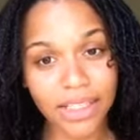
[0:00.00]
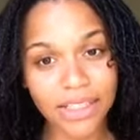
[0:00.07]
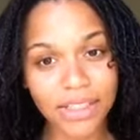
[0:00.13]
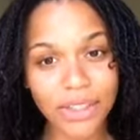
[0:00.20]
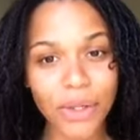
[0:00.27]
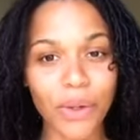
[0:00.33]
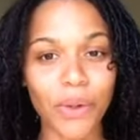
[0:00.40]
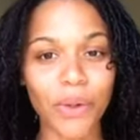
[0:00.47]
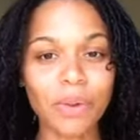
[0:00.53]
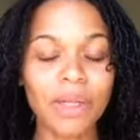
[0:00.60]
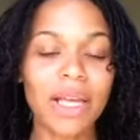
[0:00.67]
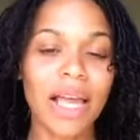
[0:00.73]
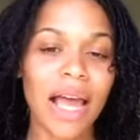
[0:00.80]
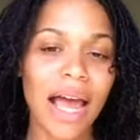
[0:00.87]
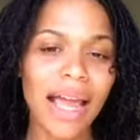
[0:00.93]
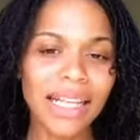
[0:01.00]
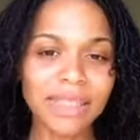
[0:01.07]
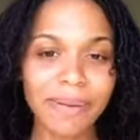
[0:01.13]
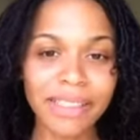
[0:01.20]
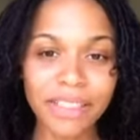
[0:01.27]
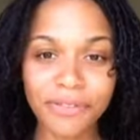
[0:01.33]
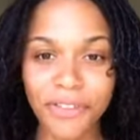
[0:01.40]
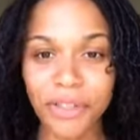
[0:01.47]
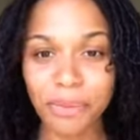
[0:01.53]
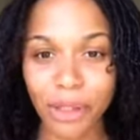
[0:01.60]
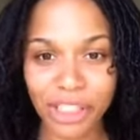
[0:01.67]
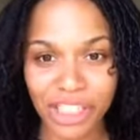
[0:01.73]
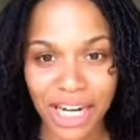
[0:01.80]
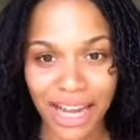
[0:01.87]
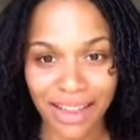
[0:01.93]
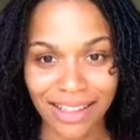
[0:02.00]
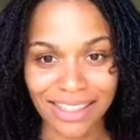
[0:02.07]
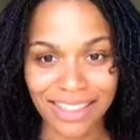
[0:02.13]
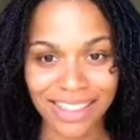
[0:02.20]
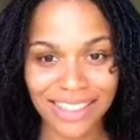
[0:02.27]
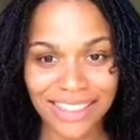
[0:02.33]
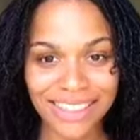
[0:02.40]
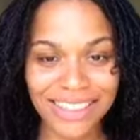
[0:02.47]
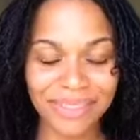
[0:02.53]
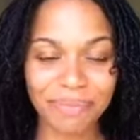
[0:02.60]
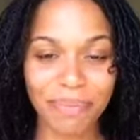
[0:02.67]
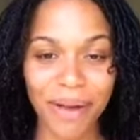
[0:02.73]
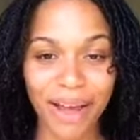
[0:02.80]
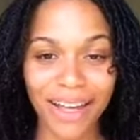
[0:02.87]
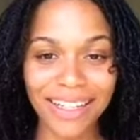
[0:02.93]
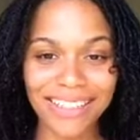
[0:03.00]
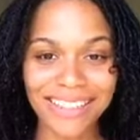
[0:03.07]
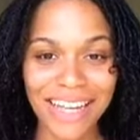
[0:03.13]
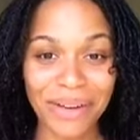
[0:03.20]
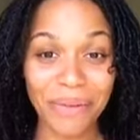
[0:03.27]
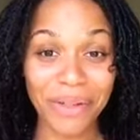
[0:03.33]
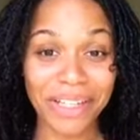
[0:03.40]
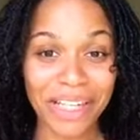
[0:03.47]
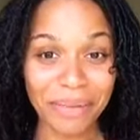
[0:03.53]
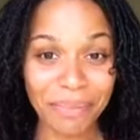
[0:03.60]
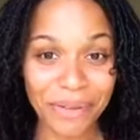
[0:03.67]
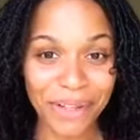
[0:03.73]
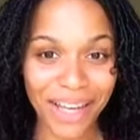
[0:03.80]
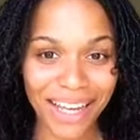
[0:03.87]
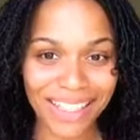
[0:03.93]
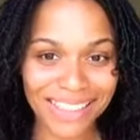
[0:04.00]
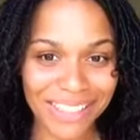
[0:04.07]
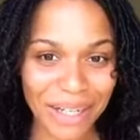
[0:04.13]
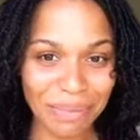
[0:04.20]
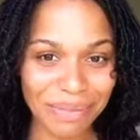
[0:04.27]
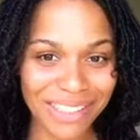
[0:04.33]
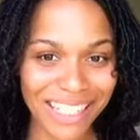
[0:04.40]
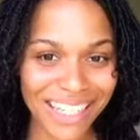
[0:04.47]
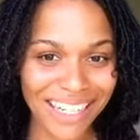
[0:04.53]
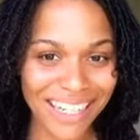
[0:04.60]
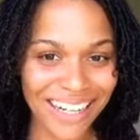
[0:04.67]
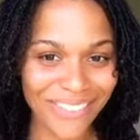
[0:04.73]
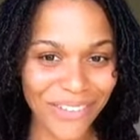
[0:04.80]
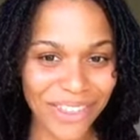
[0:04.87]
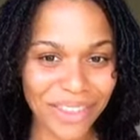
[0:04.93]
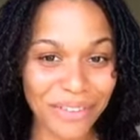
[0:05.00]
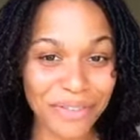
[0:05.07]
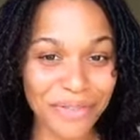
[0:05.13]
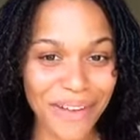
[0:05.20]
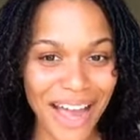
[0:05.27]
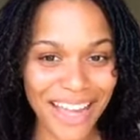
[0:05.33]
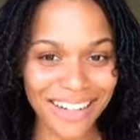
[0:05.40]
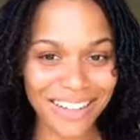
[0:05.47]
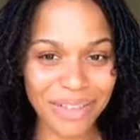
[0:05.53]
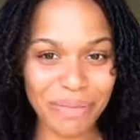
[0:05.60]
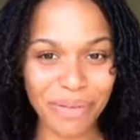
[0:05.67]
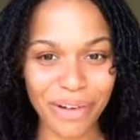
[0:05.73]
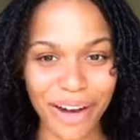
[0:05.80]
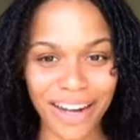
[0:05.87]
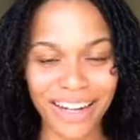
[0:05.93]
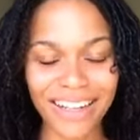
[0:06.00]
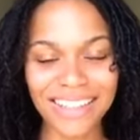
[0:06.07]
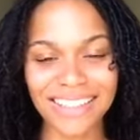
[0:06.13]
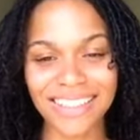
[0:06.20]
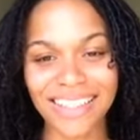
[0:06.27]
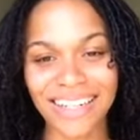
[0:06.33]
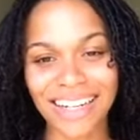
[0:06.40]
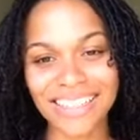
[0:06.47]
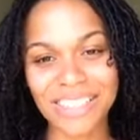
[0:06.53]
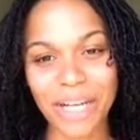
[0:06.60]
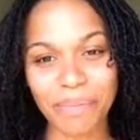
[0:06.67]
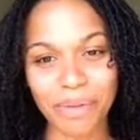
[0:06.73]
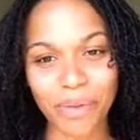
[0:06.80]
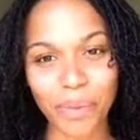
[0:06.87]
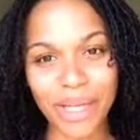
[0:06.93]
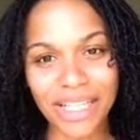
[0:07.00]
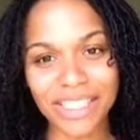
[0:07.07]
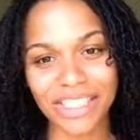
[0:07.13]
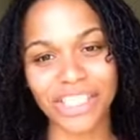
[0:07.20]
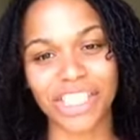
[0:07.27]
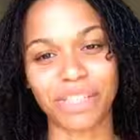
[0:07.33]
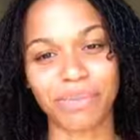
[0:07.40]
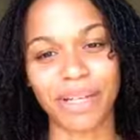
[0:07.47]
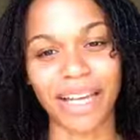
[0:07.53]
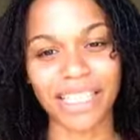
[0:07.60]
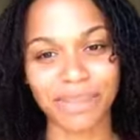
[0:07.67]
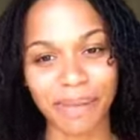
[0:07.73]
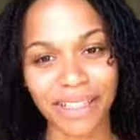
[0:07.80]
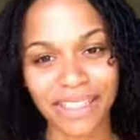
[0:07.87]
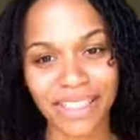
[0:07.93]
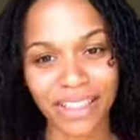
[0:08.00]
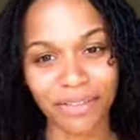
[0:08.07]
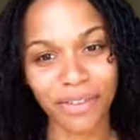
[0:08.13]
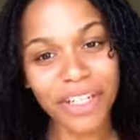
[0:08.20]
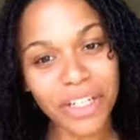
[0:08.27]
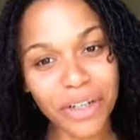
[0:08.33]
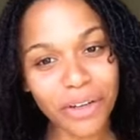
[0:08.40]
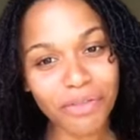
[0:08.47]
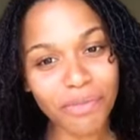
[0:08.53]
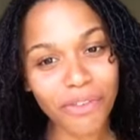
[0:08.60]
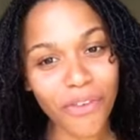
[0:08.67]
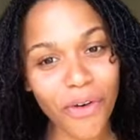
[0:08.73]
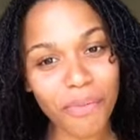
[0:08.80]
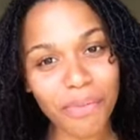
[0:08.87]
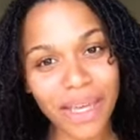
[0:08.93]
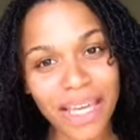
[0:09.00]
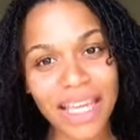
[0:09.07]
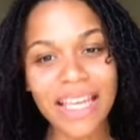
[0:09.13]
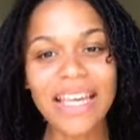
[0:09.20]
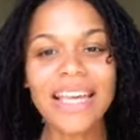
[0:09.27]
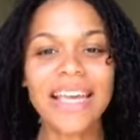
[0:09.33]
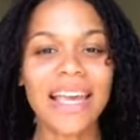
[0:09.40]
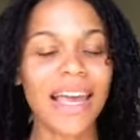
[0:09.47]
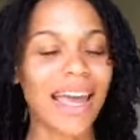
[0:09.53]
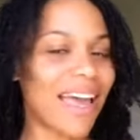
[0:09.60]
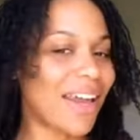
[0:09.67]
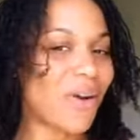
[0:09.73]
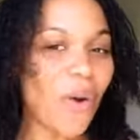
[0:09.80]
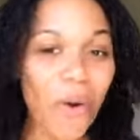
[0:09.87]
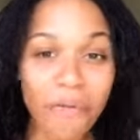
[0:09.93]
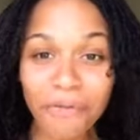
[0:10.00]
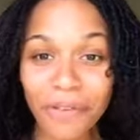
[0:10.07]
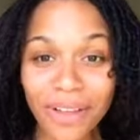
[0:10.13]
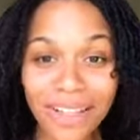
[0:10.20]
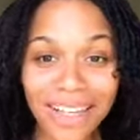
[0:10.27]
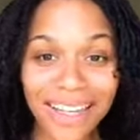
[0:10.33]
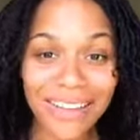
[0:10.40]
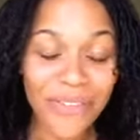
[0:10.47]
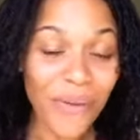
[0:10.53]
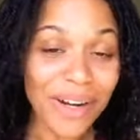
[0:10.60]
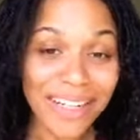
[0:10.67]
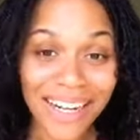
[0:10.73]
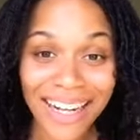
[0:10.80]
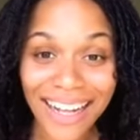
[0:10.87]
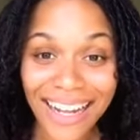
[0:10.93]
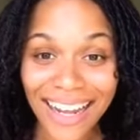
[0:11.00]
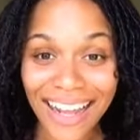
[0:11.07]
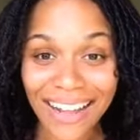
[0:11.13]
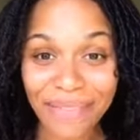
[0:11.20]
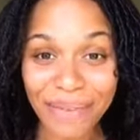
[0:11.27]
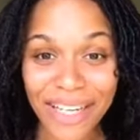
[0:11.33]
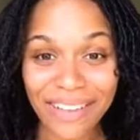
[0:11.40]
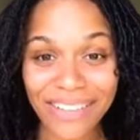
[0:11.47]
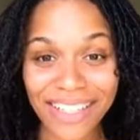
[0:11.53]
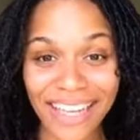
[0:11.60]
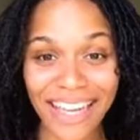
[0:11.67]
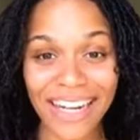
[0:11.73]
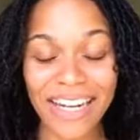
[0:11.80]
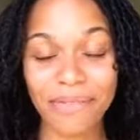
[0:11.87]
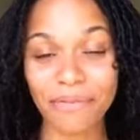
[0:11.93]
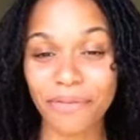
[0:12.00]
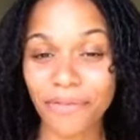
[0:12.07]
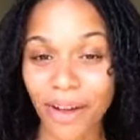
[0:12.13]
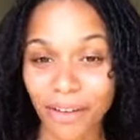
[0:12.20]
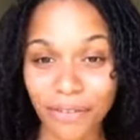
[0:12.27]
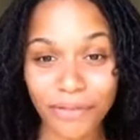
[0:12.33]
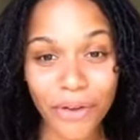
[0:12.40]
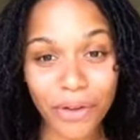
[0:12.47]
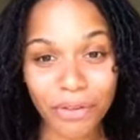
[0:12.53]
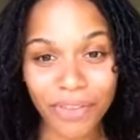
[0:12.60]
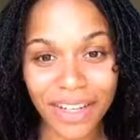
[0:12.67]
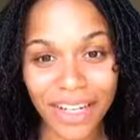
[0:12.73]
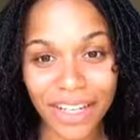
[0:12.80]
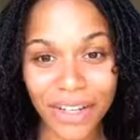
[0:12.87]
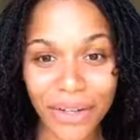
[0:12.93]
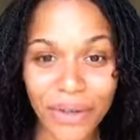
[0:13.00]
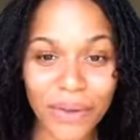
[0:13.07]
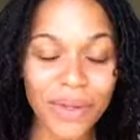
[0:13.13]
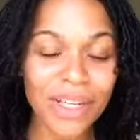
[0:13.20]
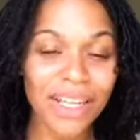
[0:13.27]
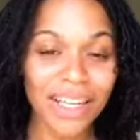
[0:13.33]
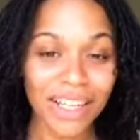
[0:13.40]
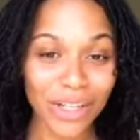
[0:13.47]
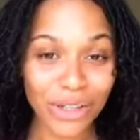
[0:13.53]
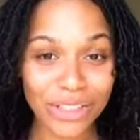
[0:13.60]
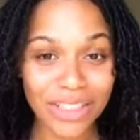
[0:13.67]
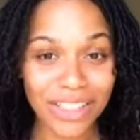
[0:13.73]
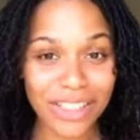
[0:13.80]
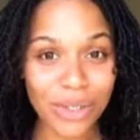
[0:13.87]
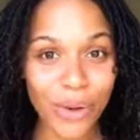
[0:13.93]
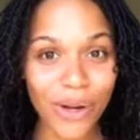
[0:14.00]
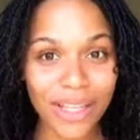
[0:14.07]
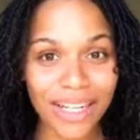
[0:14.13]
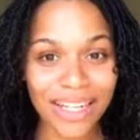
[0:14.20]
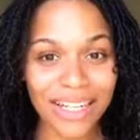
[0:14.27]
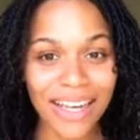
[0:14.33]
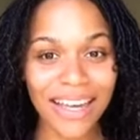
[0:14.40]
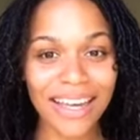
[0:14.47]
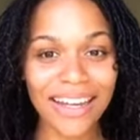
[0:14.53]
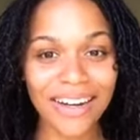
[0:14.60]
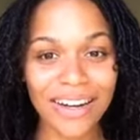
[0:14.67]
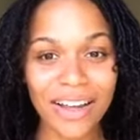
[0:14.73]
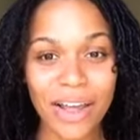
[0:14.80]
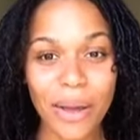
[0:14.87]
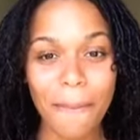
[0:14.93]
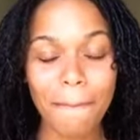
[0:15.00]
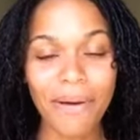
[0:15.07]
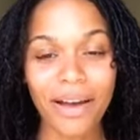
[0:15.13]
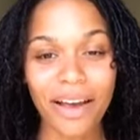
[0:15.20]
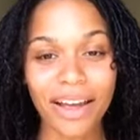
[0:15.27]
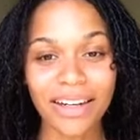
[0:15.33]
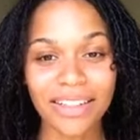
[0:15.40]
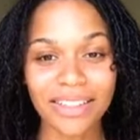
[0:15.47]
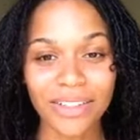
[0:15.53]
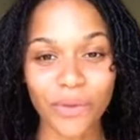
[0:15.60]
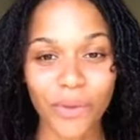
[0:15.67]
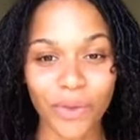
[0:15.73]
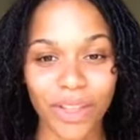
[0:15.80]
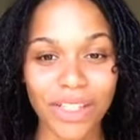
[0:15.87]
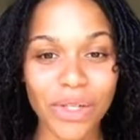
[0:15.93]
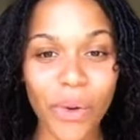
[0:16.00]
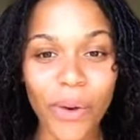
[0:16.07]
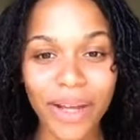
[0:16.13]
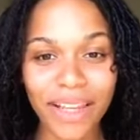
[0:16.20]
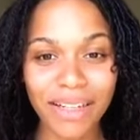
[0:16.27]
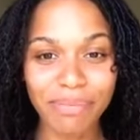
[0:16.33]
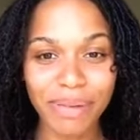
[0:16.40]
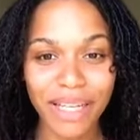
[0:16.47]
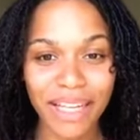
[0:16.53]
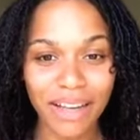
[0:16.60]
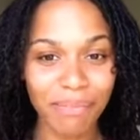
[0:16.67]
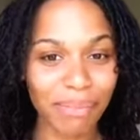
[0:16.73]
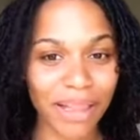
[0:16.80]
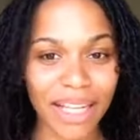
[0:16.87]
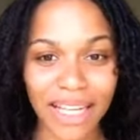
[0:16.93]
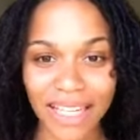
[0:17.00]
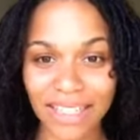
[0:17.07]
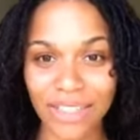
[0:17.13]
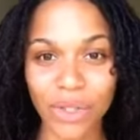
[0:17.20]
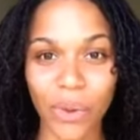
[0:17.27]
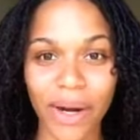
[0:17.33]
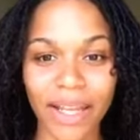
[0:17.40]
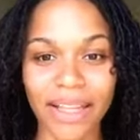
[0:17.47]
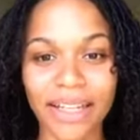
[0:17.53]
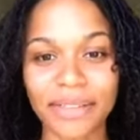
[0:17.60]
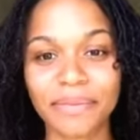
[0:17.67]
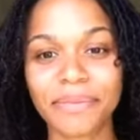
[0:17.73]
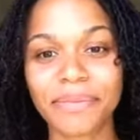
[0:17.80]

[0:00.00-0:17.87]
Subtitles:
So I expect a few more challenges, but I will keep you guys updated with the final product in the next couple of weeks. You should be expecting a video from me, and hopefully one day I'll be able to get him on full video using the toilet again, but the toilet being a plain toilet.